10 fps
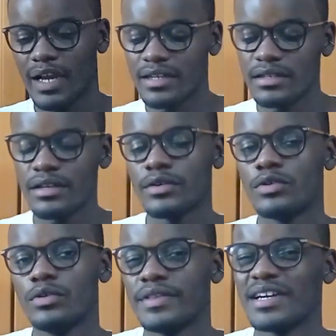and another
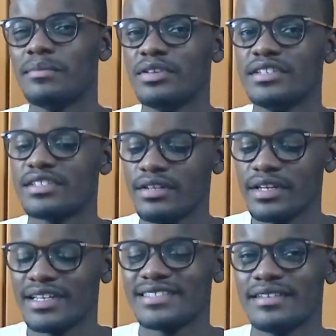cool thing about the
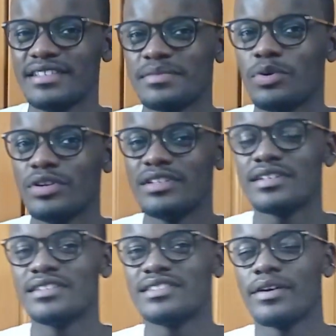turning is that this board
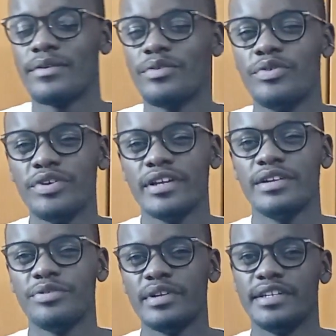turns
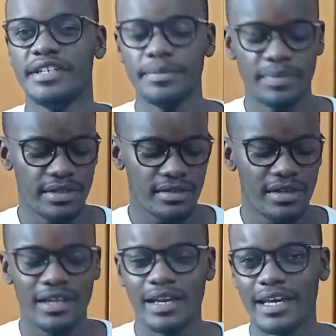really really deeply
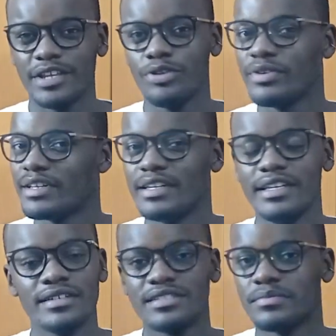like you can
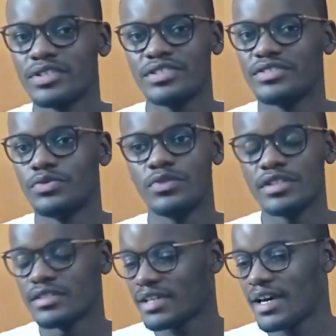lean as much as you
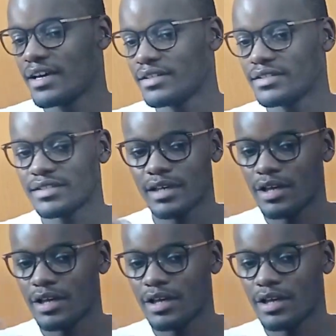want and